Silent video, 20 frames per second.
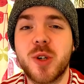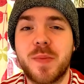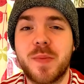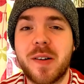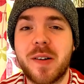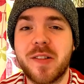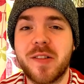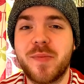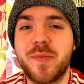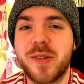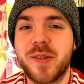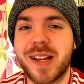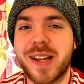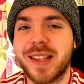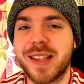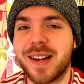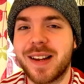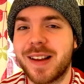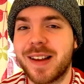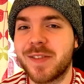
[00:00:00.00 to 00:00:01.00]
amount of money in
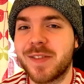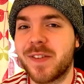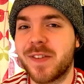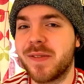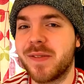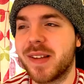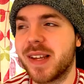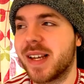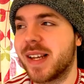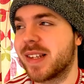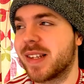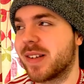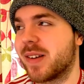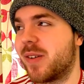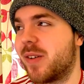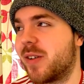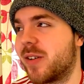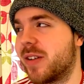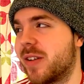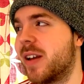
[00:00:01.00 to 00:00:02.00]
the last few days
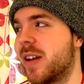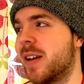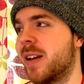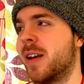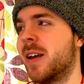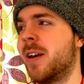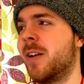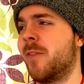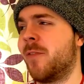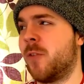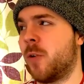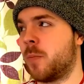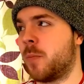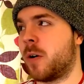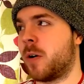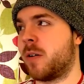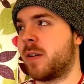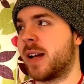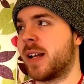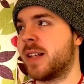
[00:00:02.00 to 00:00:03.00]
on
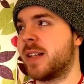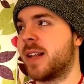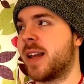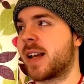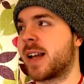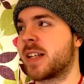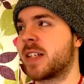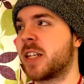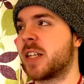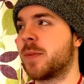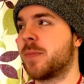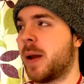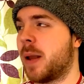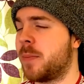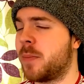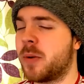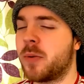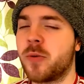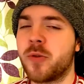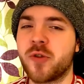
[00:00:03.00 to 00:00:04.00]
Football Index, and you might
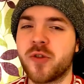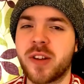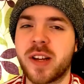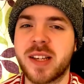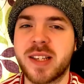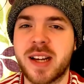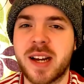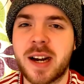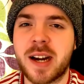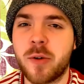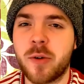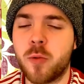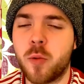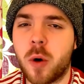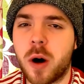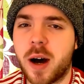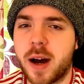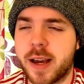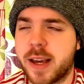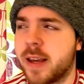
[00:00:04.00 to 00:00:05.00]
be wondering exactly
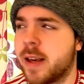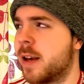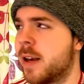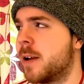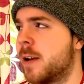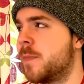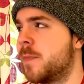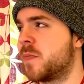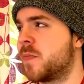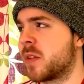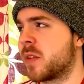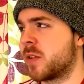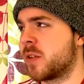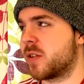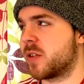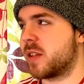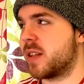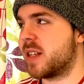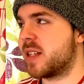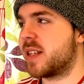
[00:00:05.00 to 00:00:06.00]
why.
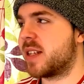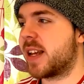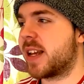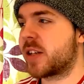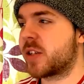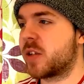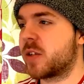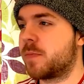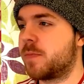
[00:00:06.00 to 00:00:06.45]
So this takes us